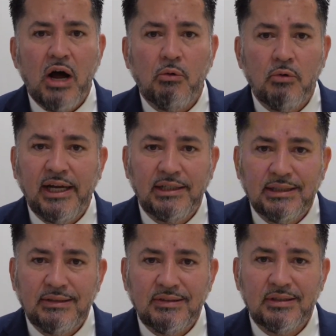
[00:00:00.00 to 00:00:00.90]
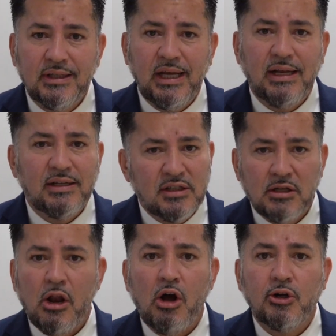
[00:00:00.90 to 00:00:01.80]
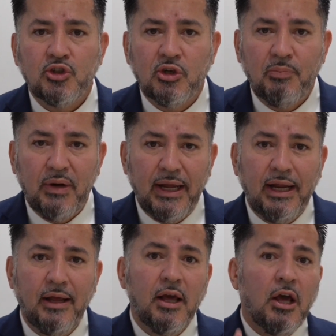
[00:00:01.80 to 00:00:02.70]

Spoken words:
outrageous. Again, this is long-term play.